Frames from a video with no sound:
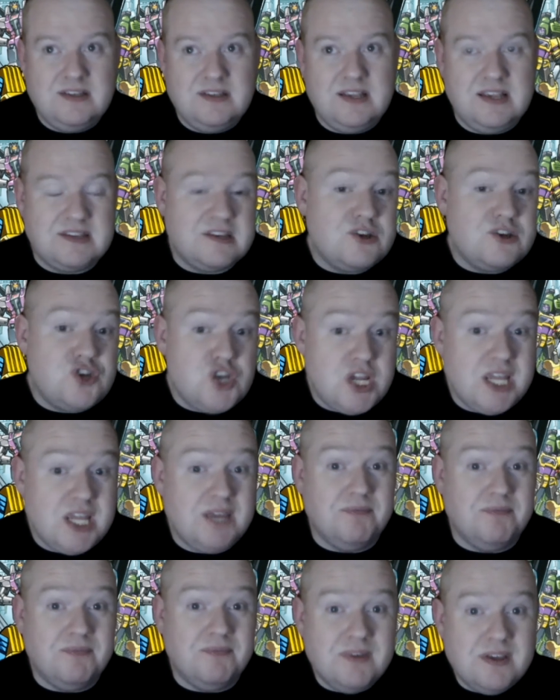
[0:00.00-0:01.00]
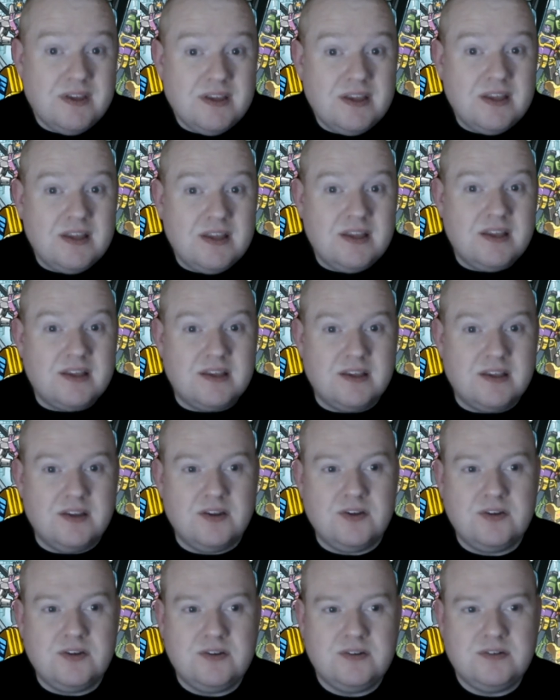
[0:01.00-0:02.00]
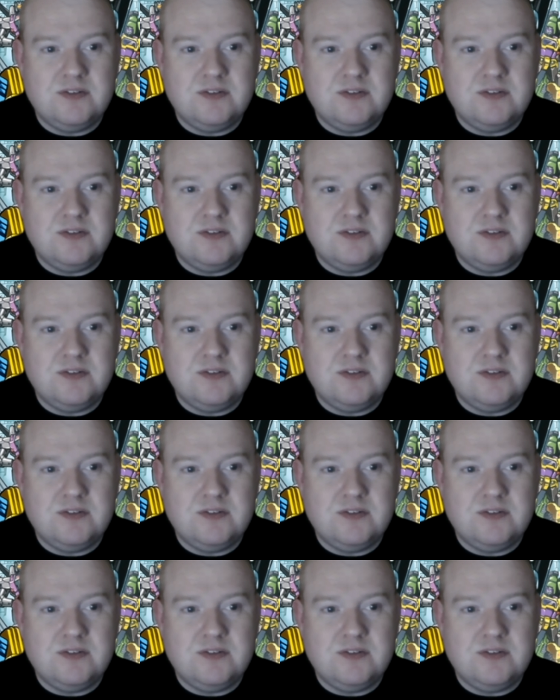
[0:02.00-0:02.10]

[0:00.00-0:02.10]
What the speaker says: It's a shame, you know?